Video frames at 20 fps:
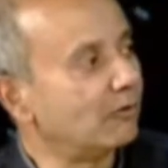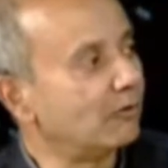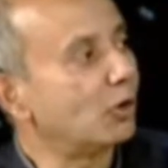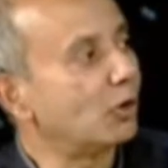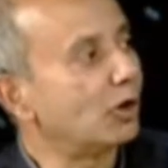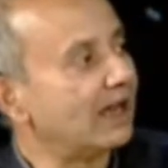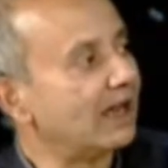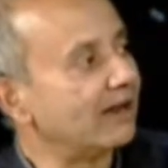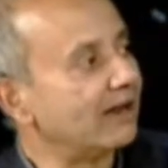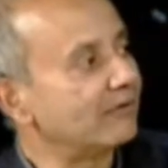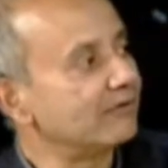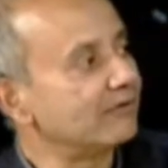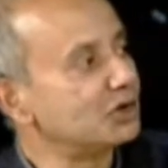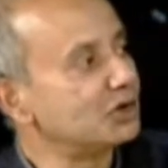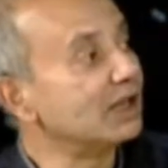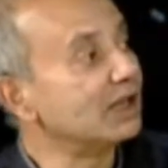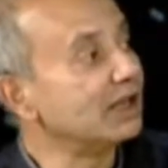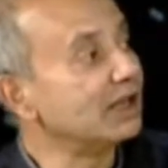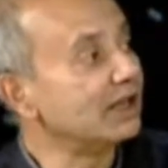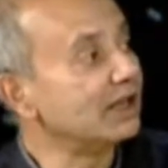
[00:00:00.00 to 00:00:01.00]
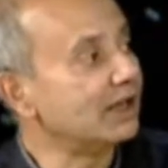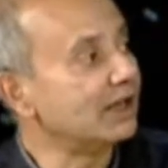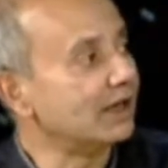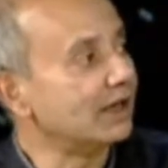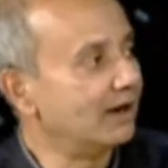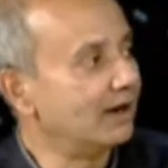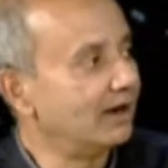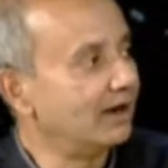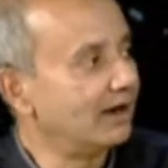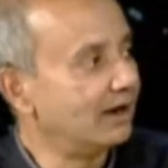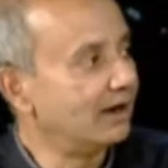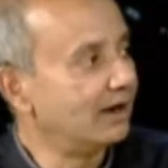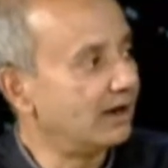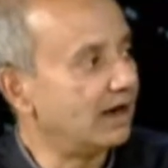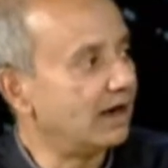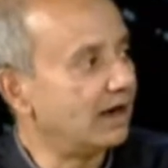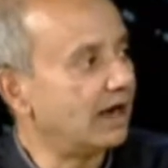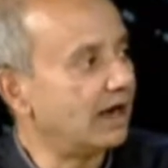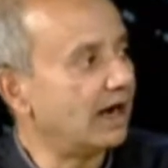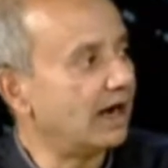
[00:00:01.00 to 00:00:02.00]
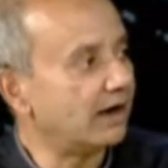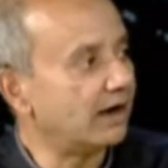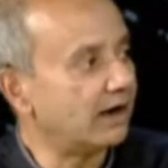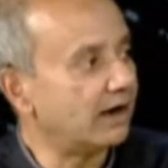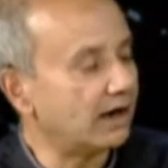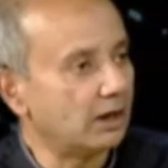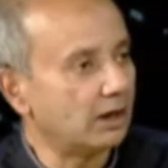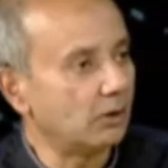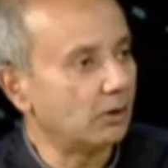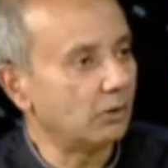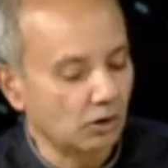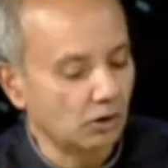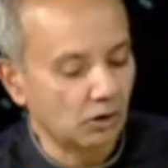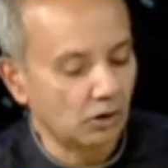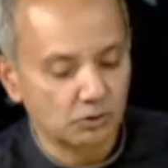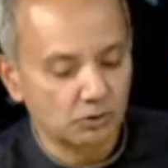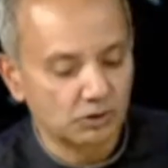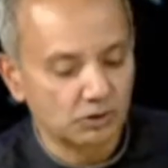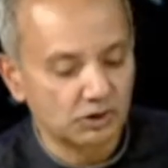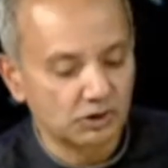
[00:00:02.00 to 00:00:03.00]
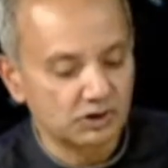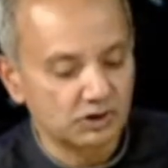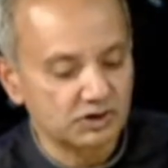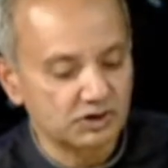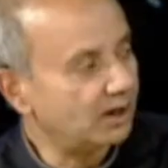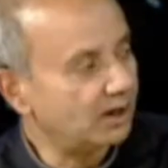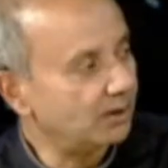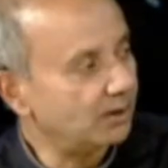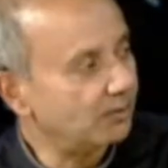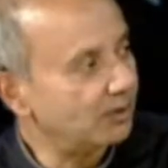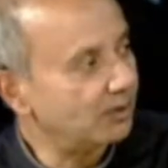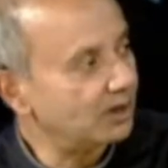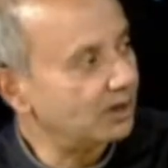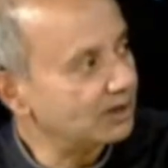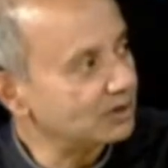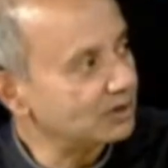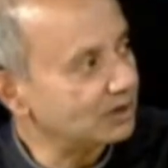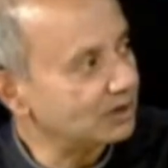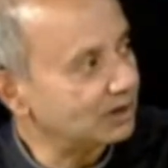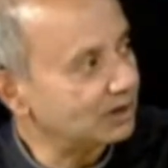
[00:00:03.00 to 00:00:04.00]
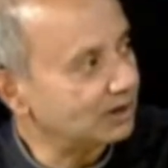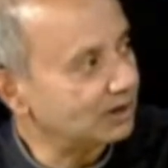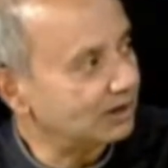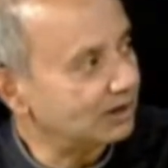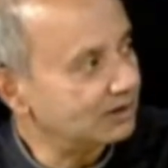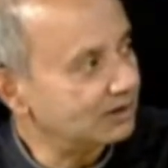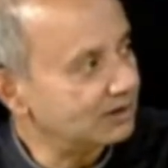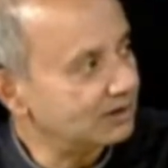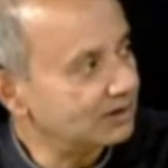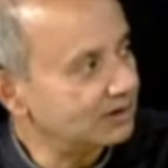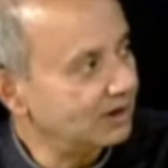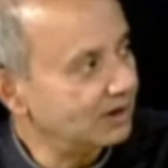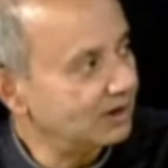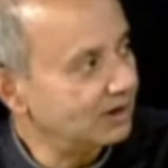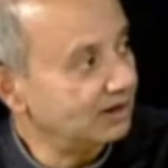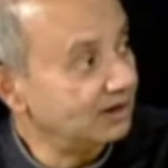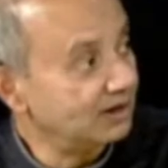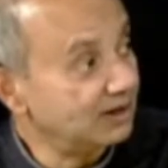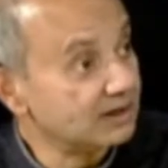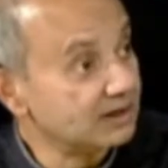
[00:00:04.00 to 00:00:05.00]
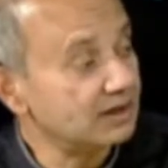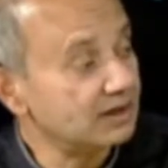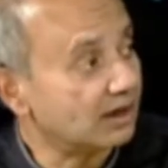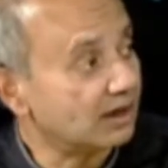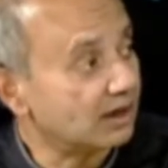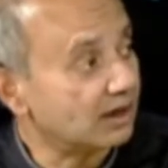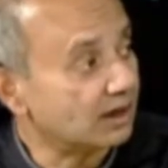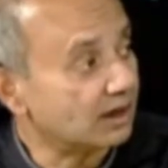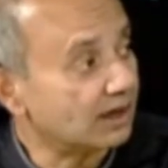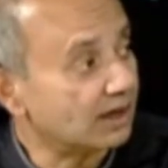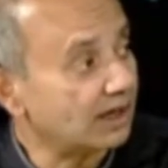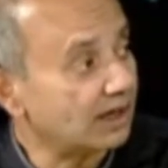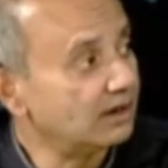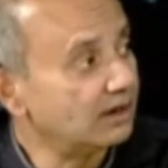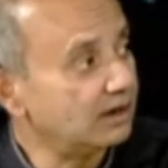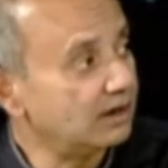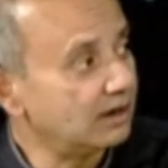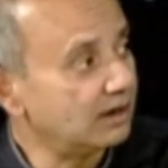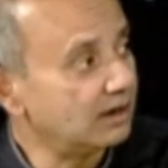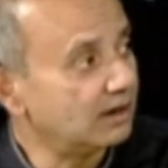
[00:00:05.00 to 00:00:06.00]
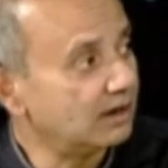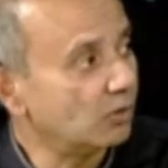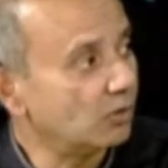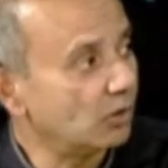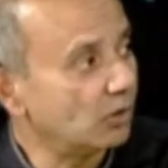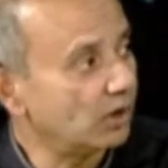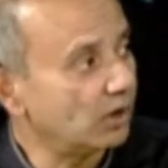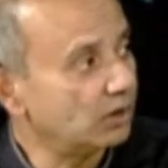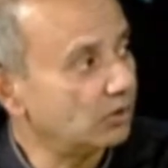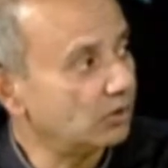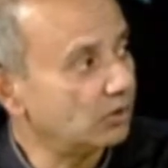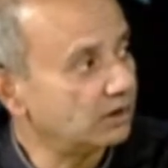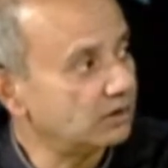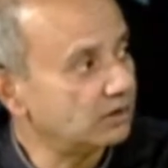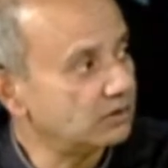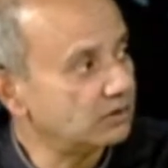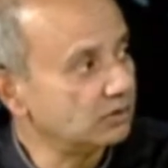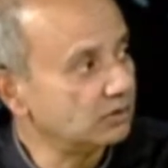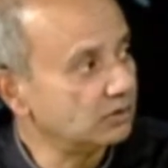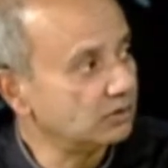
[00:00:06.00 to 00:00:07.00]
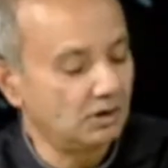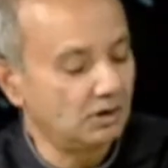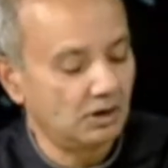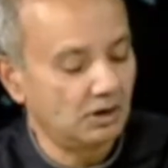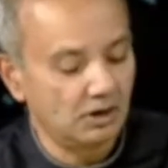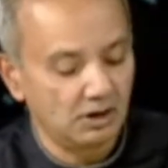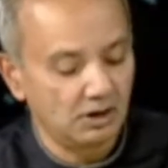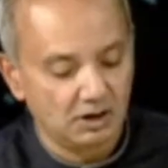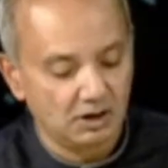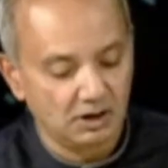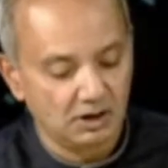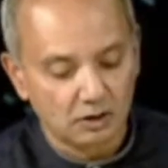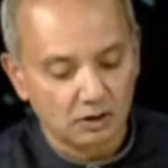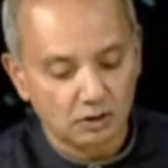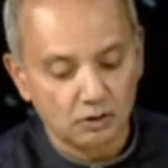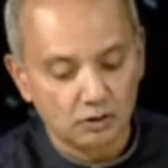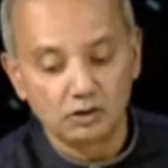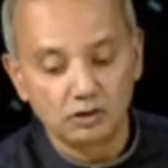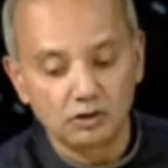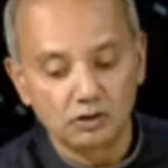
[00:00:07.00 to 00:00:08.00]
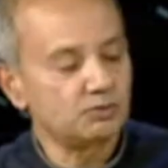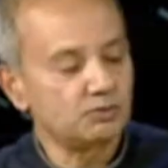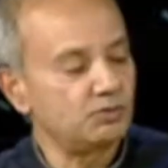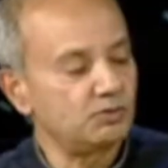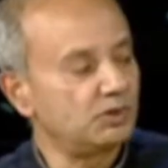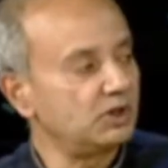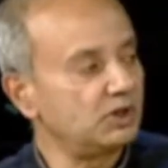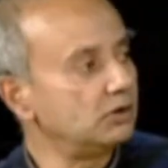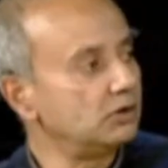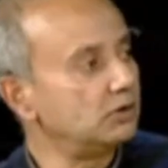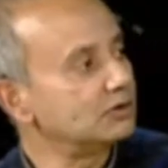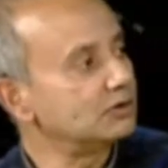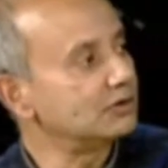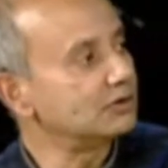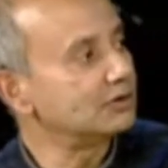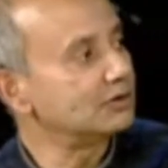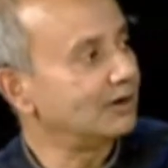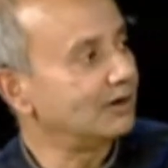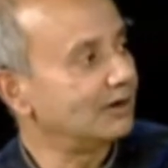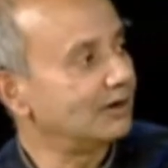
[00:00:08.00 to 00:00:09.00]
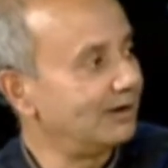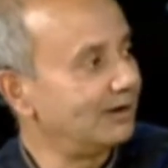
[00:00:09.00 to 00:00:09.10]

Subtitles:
4.5 trillion naira that will go towards PMS subsidies, this year, calendar year 2022, could those be used